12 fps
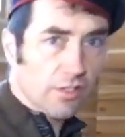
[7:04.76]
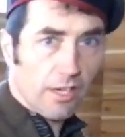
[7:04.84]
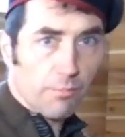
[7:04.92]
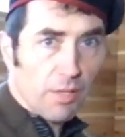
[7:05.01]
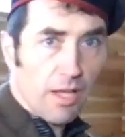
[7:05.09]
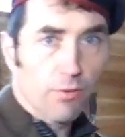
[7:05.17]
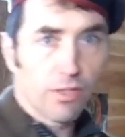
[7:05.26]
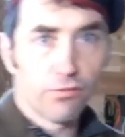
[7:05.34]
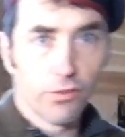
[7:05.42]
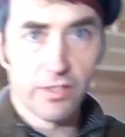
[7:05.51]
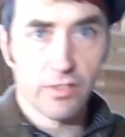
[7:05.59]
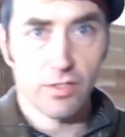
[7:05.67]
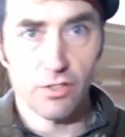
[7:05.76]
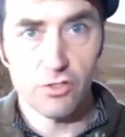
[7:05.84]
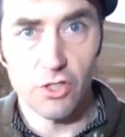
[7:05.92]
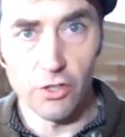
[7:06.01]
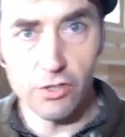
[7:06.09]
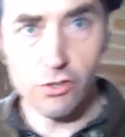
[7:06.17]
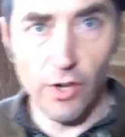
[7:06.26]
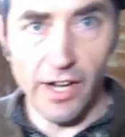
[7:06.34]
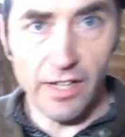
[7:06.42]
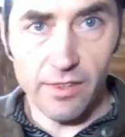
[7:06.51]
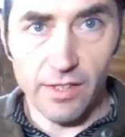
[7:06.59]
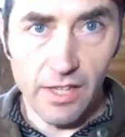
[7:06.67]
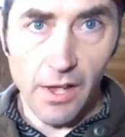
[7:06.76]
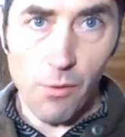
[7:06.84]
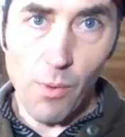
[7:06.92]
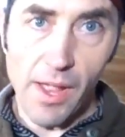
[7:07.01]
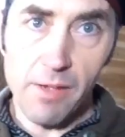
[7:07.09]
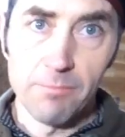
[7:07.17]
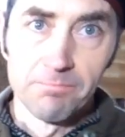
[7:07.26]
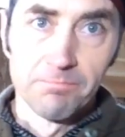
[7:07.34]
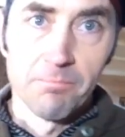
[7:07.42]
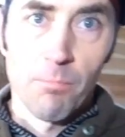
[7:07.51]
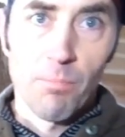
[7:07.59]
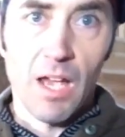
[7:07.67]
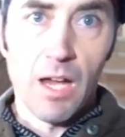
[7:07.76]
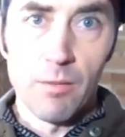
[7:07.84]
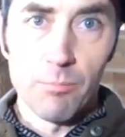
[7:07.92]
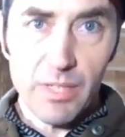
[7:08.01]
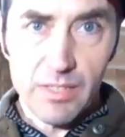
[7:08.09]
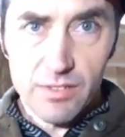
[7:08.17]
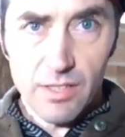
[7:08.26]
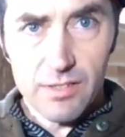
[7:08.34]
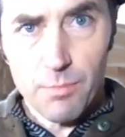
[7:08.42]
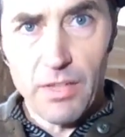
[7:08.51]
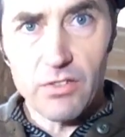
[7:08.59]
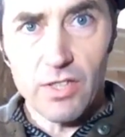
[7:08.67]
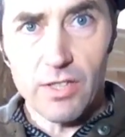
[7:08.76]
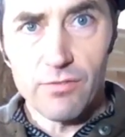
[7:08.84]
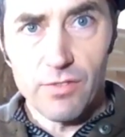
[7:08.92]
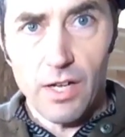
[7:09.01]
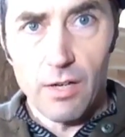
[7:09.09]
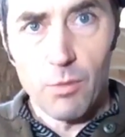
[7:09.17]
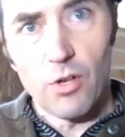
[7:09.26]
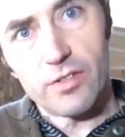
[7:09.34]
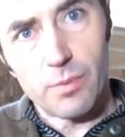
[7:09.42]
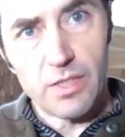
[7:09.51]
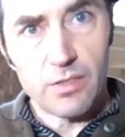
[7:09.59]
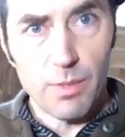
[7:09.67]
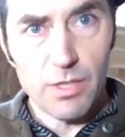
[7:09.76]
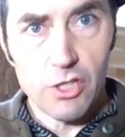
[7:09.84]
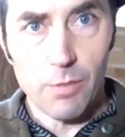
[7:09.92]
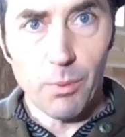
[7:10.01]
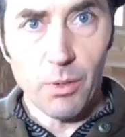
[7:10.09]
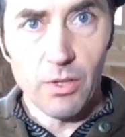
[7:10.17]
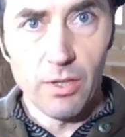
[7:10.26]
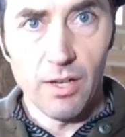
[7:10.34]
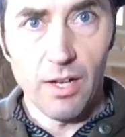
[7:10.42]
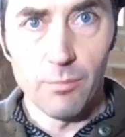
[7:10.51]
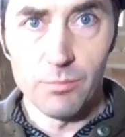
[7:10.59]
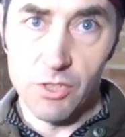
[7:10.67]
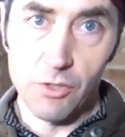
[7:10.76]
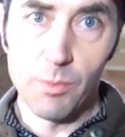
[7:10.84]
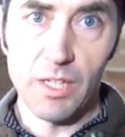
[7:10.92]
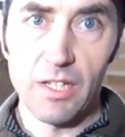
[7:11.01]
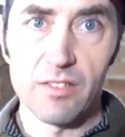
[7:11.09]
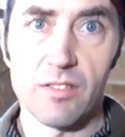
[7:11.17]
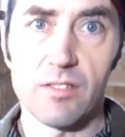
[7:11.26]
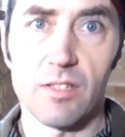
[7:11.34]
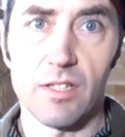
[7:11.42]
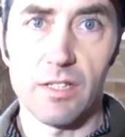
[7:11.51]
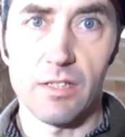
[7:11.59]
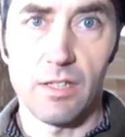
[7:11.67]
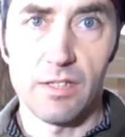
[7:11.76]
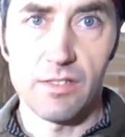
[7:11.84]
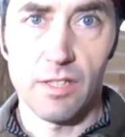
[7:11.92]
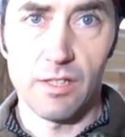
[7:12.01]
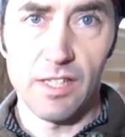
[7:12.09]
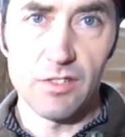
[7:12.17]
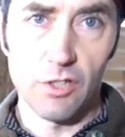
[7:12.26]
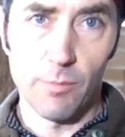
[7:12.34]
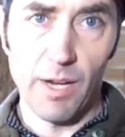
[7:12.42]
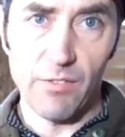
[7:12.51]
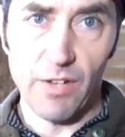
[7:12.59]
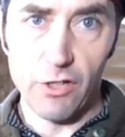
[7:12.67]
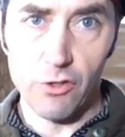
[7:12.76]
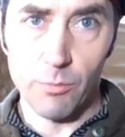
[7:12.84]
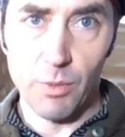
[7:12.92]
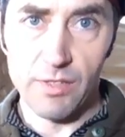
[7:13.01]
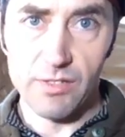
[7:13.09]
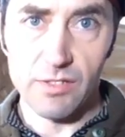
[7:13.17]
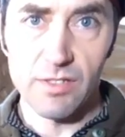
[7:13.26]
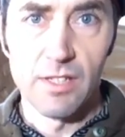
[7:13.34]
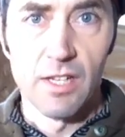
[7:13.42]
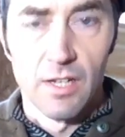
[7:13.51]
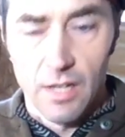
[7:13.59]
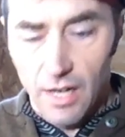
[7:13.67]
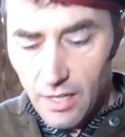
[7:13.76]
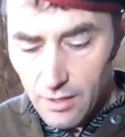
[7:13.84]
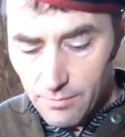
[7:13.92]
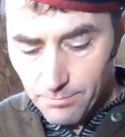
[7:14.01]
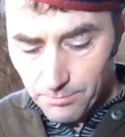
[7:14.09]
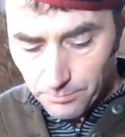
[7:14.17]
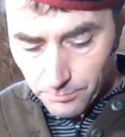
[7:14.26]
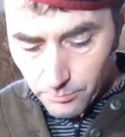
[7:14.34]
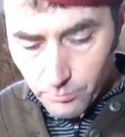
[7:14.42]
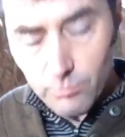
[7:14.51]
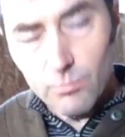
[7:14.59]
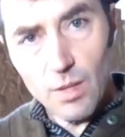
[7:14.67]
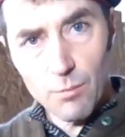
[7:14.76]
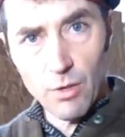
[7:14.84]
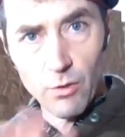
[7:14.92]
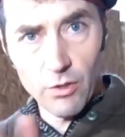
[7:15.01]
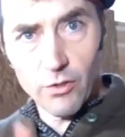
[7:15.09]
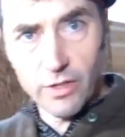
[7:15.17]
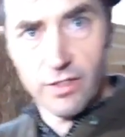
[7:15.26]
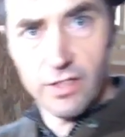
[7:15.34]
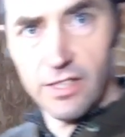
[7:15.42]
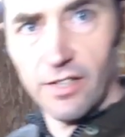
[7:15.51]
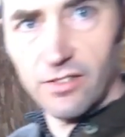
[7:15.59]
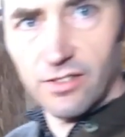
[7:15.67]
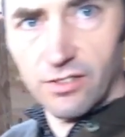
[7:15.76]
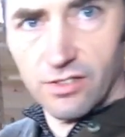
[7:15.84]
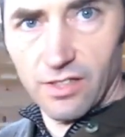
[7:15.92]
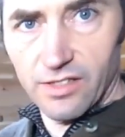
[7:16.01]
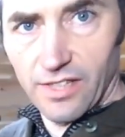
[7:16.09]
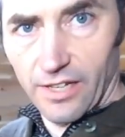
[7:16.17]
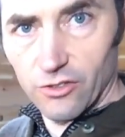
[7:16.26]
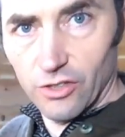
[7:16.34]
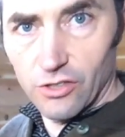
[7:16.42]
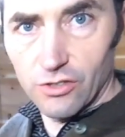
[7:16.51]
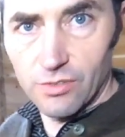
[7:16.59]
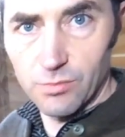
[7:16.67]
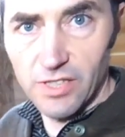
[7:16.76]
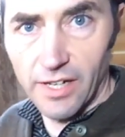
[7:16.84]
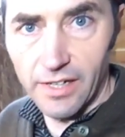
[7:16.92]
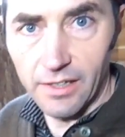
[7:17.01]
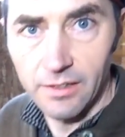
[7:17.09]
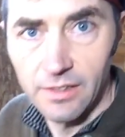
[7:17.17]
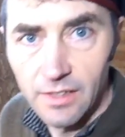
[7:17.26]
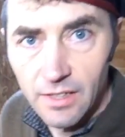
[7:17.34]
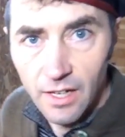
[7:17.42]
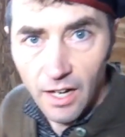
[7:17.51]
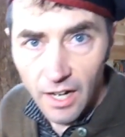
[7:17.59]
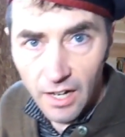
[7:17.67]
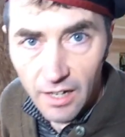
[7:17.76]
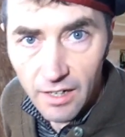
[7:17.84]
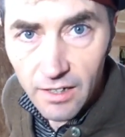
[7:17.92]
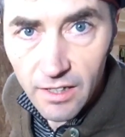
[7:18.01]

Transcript: lot of plywood for its sheer strength and lightweight, but it's expensive. OSB is a bit cheaper too because it's an easier manufacturing process. But I won't go into the details. Let's actually do some siding. The